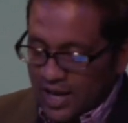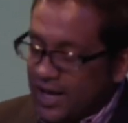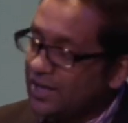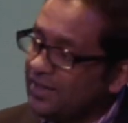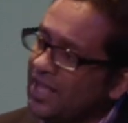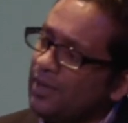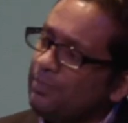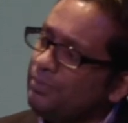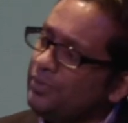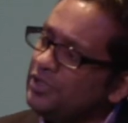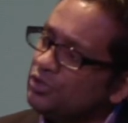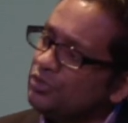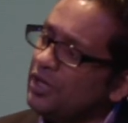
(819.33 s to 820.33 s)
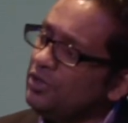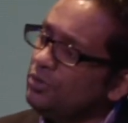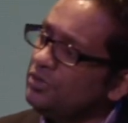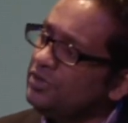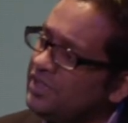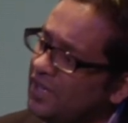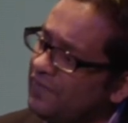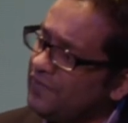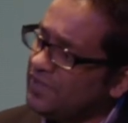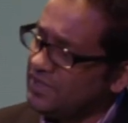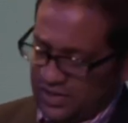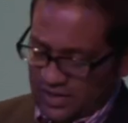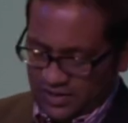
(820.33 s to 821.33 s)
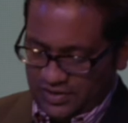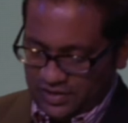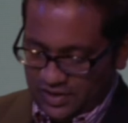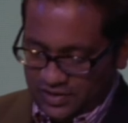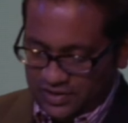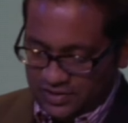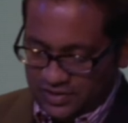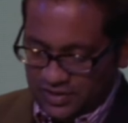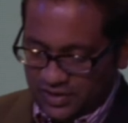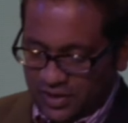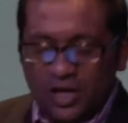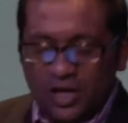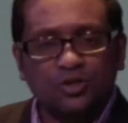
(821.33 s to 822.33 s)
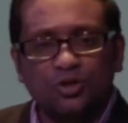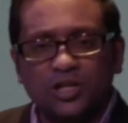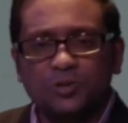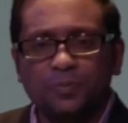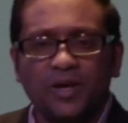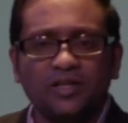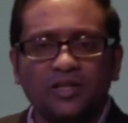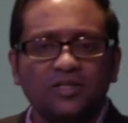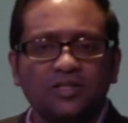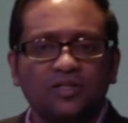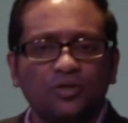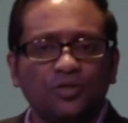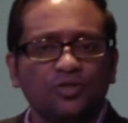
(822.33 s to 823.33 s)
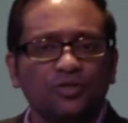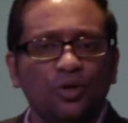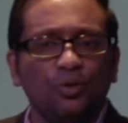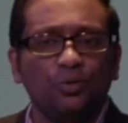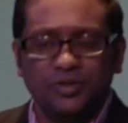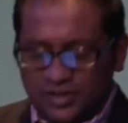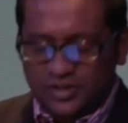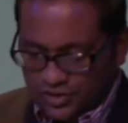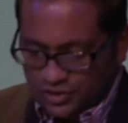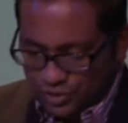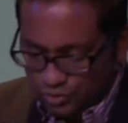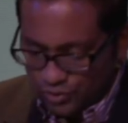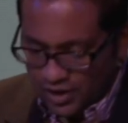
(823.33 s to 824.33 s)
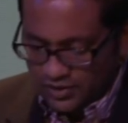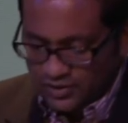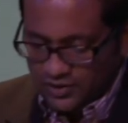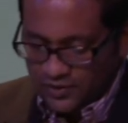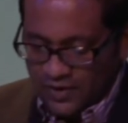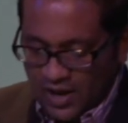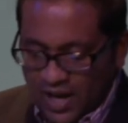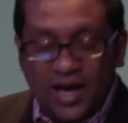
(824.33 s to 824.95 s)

And that betrayal devastates us trespasses are so destructive.